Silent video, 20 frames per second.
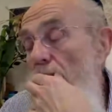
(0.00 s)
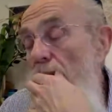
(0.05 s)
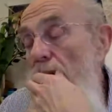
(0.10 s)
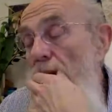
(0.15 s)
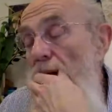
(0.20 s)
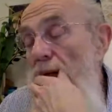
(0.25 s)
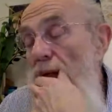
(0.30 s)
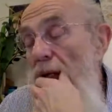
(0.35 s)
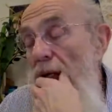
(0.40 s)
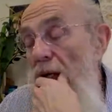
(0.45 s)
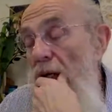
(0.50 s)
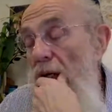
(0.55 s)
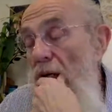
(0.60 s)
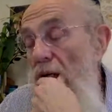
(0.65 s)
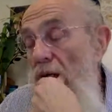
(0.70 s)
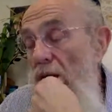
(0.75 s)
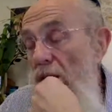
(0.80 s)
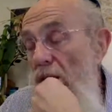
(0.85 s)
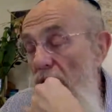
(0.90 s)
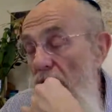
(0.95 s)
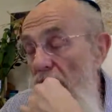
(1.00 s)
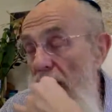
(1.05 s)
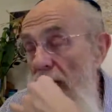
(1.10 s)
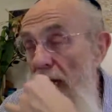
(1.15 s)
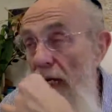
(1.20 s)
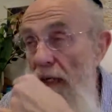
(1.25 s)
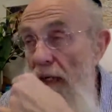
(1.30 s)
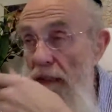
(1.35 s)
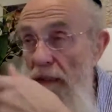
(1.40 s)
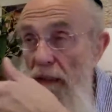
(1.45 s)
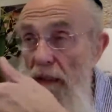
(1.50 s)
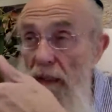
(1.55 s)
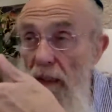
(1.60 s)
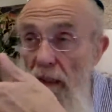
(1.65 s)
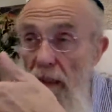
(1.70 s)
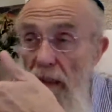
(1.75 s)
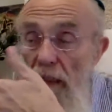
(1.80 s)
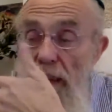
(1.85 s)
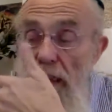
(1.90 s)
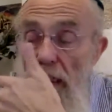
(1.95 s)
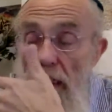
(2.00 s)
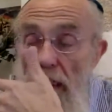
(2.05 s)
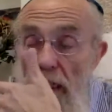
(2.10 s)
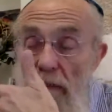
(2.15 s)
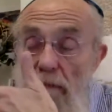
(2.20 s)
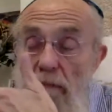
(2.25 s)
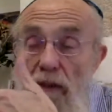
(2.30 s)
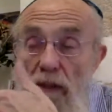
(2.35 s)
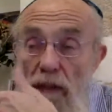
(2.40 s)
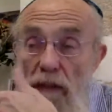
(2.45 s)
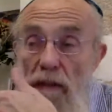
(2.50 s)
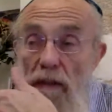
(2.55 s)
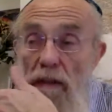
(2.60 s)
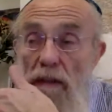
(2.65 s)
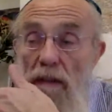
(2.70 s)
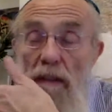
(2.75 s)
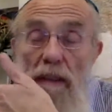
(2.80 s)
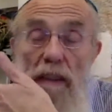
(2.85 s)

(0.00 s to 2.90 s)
The nemshel